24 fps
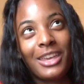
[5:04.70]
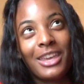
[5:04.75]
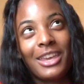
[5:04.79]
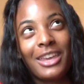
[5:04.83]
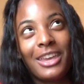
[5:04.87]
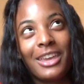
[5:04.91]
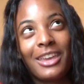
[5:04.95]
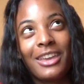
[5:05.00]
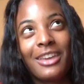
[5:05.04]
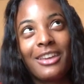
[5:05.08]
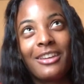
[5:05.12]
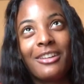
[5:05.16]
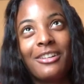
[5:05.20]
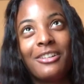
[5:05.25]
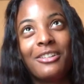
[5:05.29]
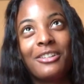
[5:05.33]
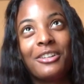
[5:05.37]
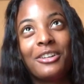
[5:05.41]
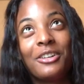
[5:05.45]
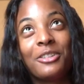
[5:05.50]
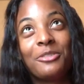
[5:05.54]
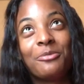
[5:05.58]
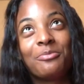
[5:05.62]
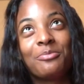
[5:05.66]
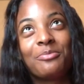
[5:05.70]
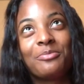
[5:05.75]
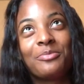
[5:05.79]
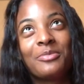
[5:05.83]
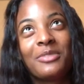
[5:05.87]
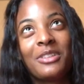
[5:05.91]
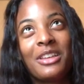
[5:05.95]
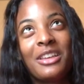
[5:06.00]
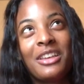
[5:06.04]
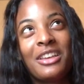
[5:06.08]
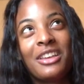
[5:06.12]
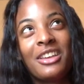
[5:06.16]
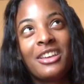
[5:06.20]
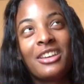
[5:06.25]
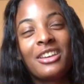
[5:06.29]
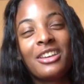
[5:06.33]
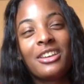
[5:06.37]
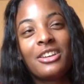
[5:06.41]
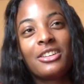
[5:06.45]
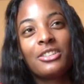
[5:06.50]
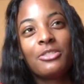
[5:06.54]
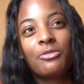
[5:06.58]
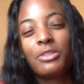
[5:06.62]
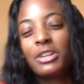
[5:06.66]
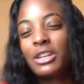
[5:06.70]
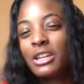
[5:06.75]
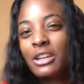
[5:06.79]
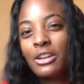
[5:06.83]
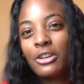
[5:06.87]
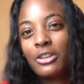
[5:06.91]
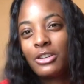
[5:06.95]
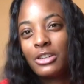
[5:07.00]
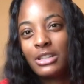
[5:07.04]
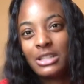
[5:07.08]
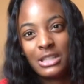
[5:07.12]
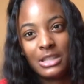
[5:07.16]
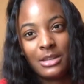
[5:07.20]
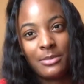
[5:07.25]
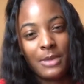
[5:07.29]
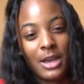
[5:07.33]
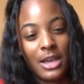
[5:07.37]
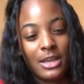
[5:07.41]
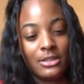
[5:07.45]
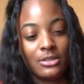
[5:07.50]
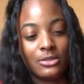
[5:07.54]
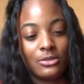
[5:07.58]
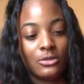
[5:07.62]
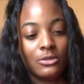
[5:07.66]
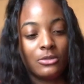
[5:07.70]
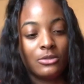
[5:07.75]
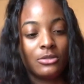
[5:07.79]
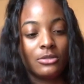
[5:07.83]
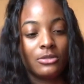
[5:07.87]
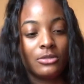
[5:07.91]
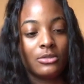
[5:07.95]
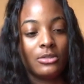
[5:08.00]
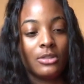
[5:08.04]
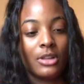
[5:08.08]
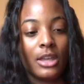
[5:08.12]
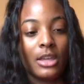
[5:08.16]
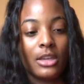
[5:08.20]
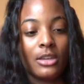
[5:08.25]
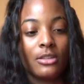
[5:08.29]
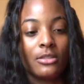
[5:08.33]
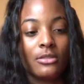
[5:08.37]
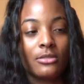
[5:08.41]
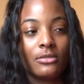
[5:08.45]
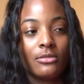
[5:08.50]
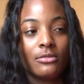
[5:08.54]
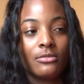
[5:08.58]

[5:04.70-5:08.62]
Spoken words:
and we didn't go to the same high school like